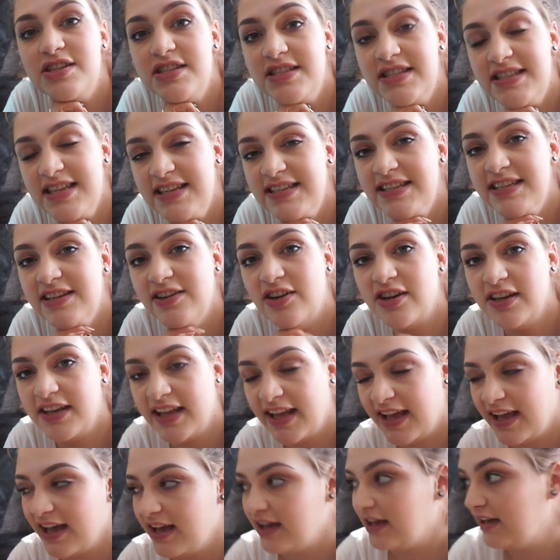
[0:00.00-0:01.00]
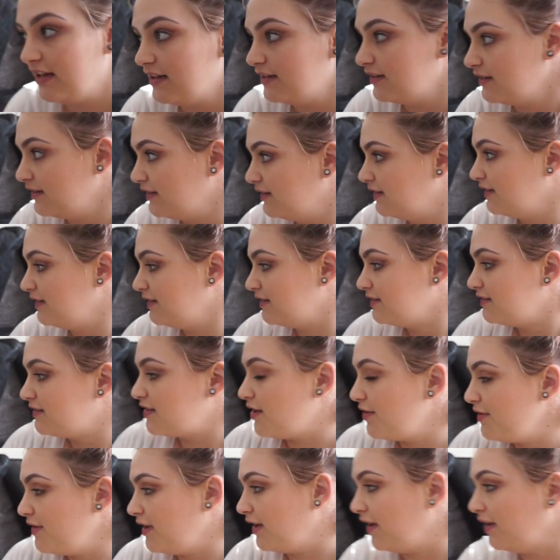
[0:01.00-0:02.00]
on sitting on here,
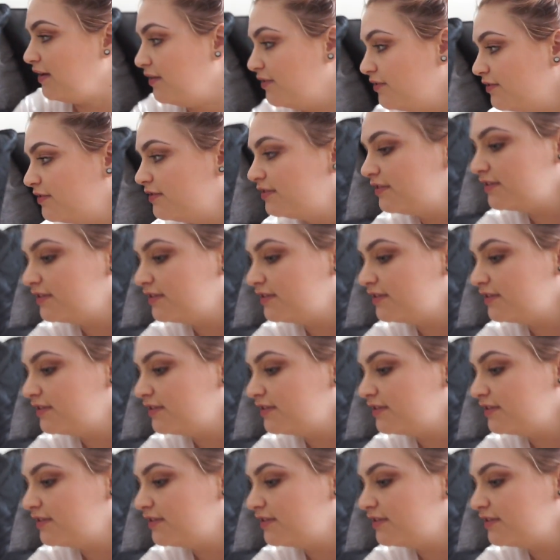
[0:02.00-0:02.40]
don't you?